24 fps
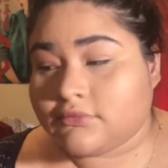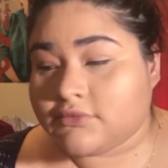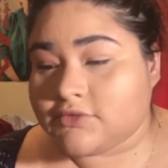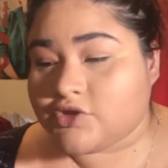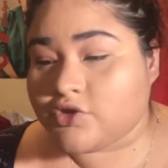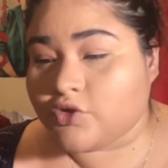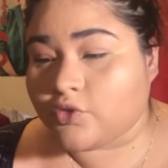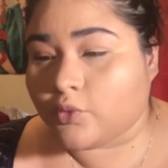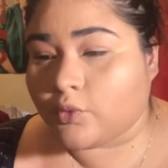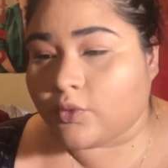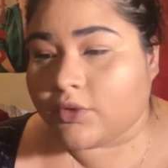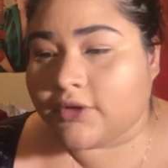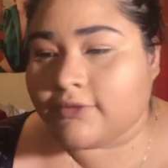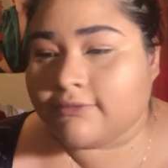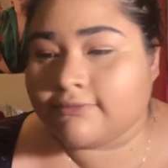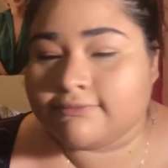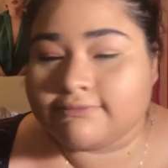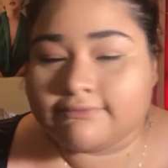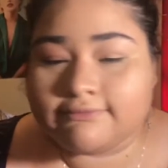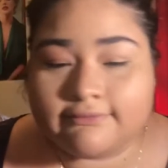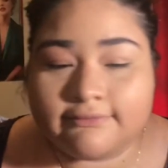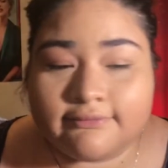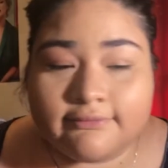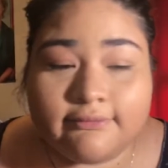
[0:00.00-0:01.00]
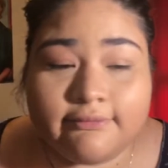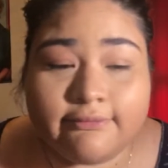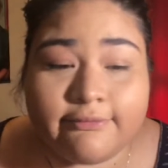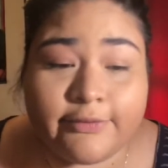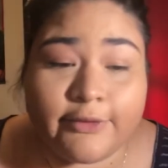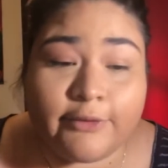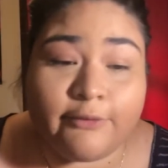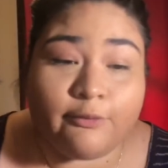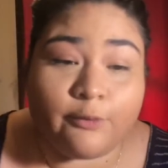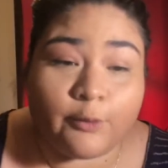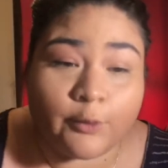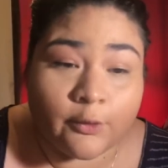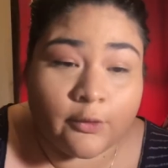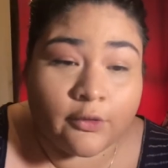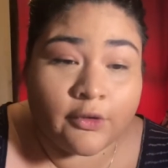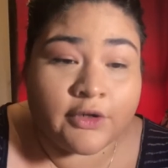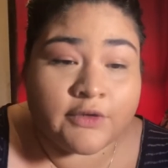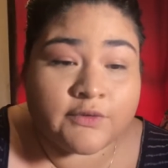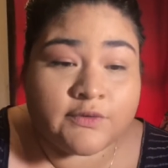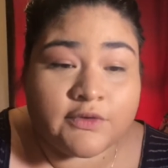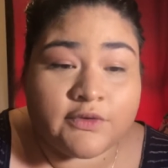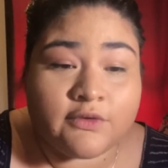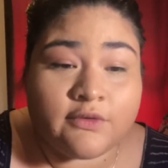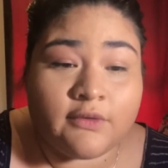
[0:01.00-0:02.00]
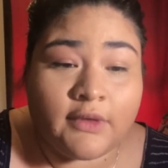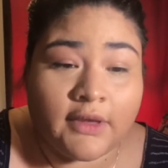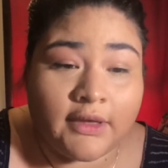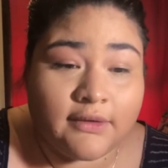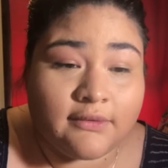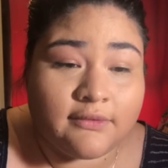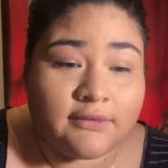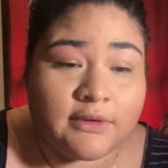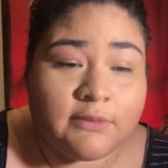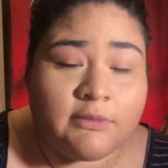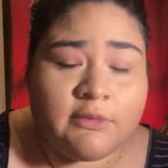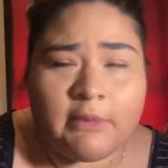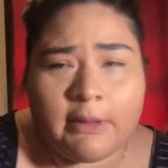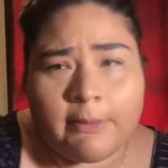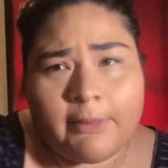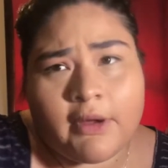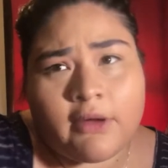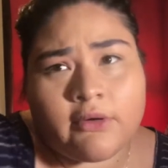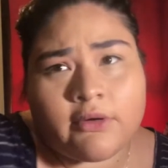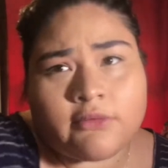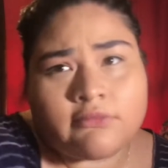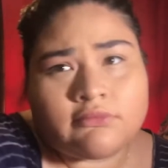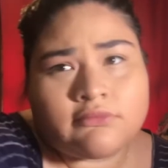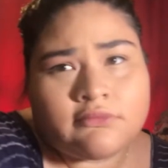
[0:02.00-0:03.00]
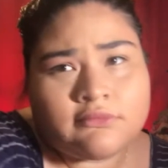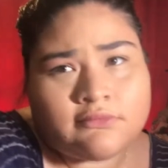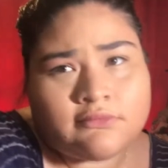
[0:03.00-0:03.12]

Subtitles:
It's annoying. To be real honest with you, like, give me my powder.